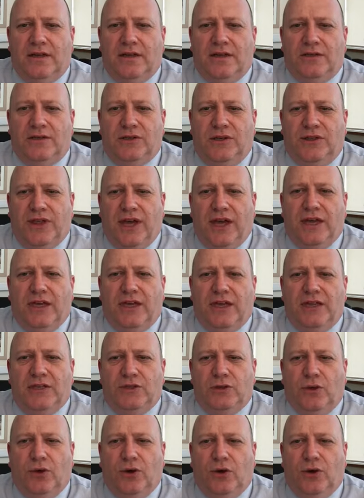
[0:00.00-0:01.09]
So thank you
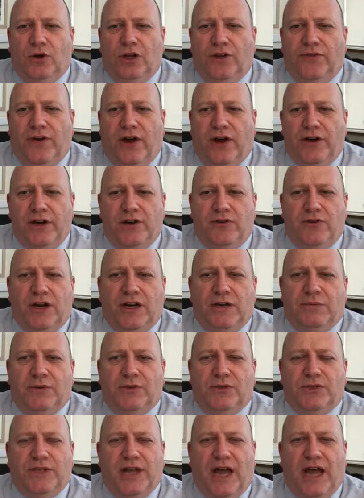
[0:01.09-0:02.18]
to all of our incredible
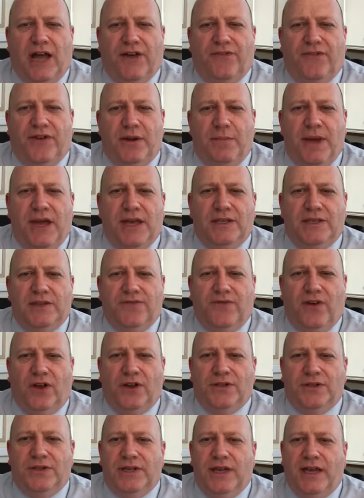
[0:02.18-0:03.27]
staff and amazing
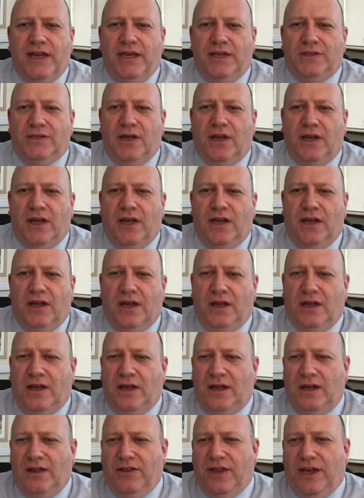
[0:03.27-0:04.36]
volunteers.
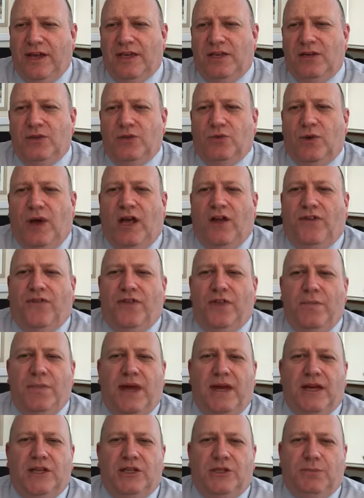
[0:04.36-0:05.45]
Thank you as well for the
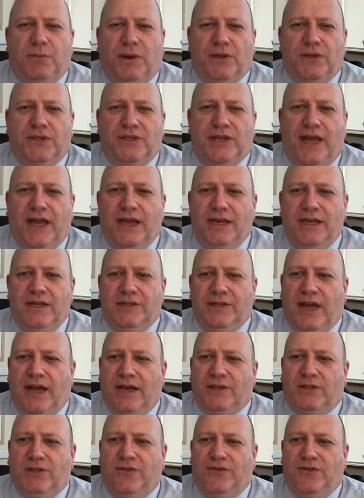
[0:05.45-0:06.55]
many spontaneous
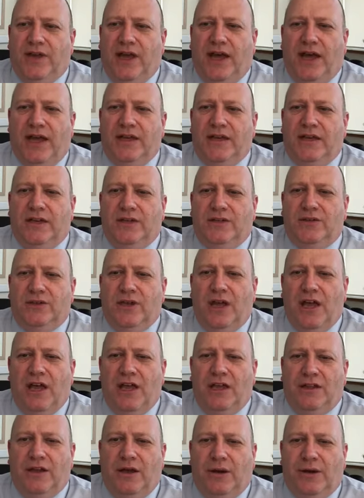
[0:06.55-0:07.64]
acts of kindness
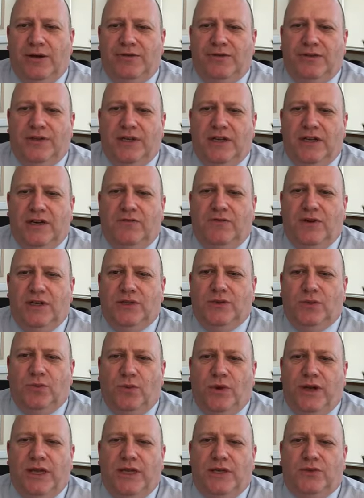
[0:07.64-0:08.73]
that we've seen in
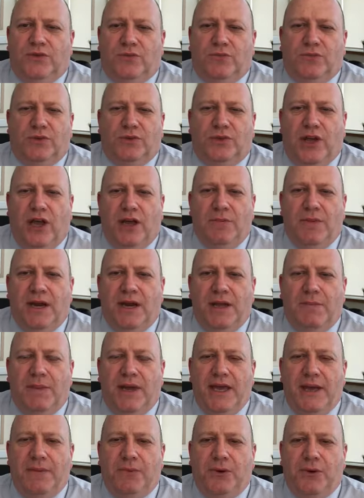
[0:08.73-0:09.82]
recent weeks from so many
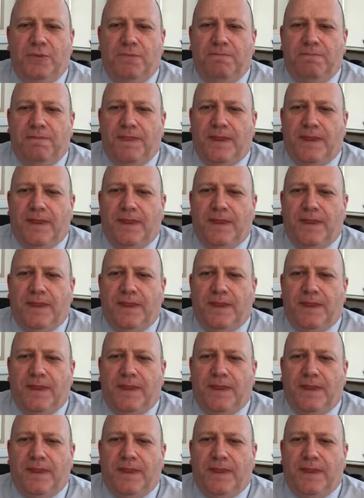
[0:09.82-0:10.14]
people.